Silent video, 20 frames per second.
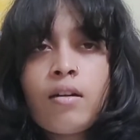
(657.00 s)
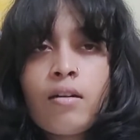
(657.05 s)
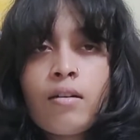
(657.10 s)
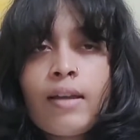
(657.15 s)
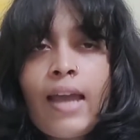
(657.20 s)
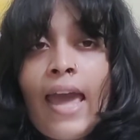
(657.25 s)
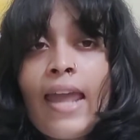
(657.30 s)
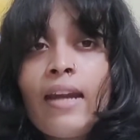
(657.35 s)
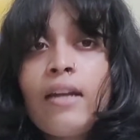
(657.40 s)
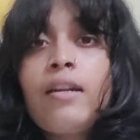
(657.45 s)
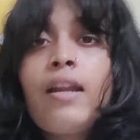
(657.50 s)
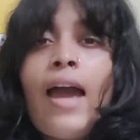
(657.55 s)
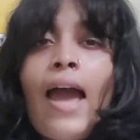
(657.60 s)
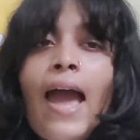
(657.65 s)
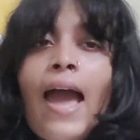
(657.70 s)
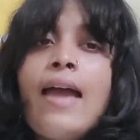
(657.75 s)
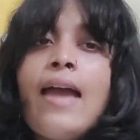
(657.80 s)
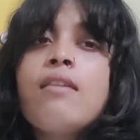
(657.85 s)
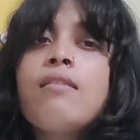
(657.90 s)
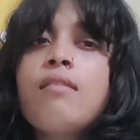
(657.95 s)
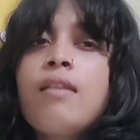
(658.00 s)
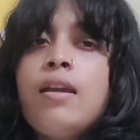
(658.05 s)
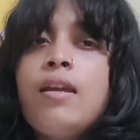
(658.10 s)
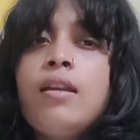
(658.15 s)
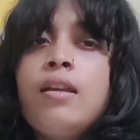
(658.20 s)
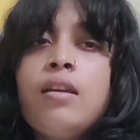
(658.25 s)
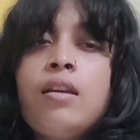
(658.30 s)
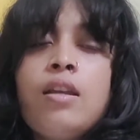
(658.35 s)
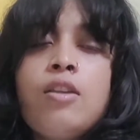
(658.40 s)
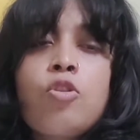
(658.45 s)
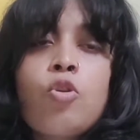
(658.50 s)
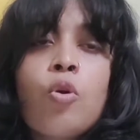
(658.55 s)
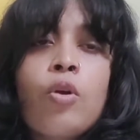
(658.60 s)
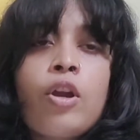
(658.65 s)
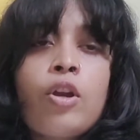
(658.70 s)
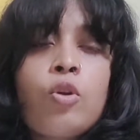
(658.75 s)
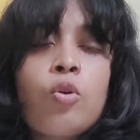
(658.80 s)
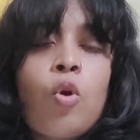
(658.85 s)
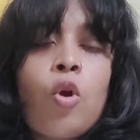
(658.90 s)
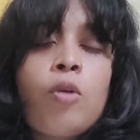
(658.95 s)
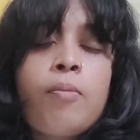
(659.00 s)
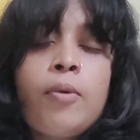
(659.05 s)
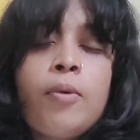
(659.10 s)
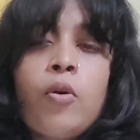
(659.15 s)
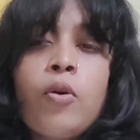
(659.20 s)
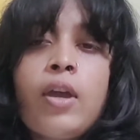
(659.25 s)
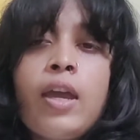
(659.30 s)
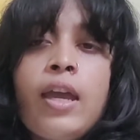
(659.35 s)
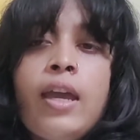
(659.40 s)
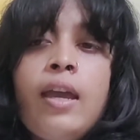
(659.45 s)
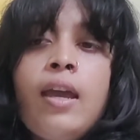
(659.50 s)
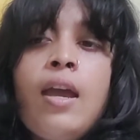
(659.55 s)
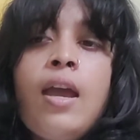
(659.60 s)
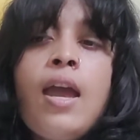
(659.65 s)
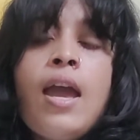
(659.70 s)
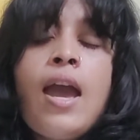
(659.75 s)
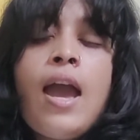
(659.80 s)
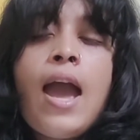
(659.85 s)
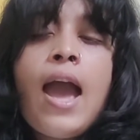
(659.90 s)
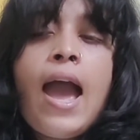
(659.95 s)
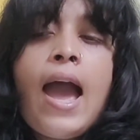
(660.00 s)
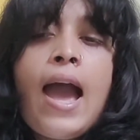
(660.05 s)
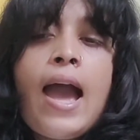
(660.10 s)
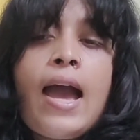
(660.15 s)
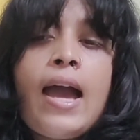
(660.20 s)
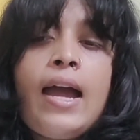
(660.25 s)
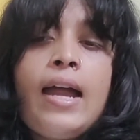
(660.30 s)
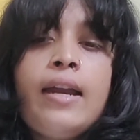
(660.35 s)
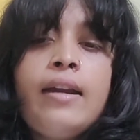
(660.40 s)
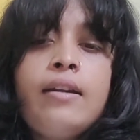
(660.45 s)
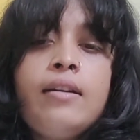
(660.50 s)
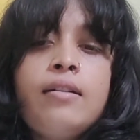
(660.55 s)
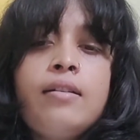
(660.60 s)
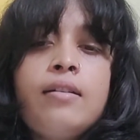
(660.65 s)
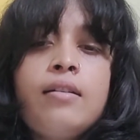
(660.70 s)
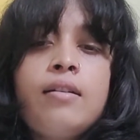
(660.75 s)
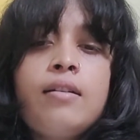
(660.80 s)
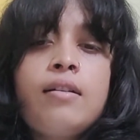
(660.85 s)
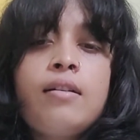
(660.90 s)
character has in It's Okay to Not Be Okay. And